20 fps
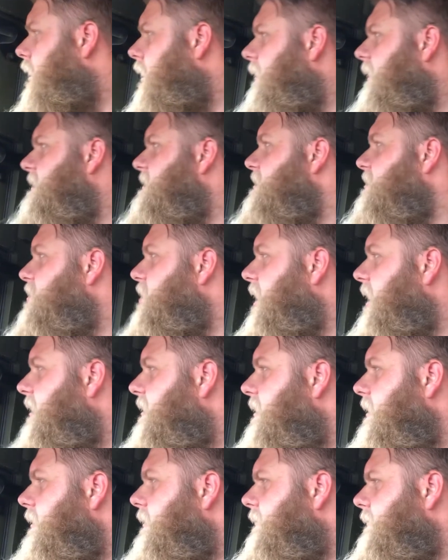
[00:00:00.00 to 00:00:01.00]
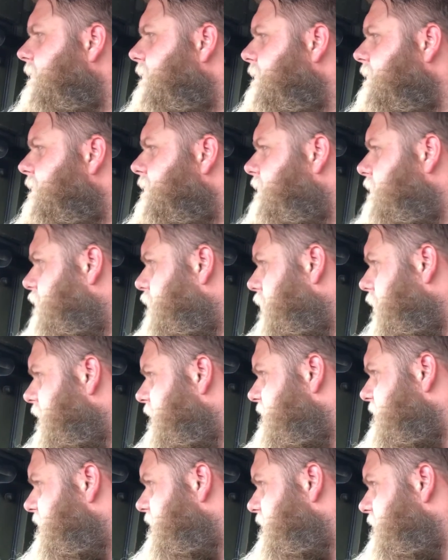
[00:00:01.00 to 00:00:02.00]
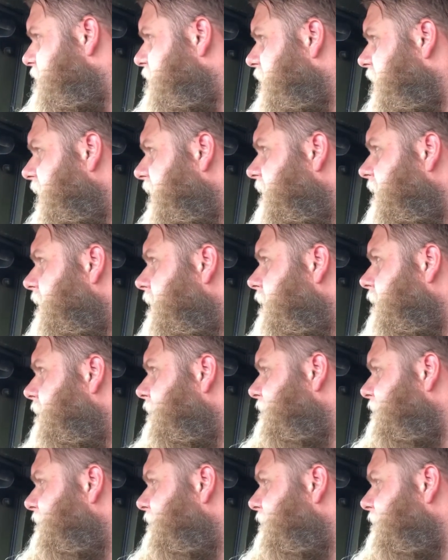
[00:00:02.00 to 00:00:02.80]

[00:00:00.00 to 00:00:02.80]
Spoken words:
There's a chair there. Why is there a chair there?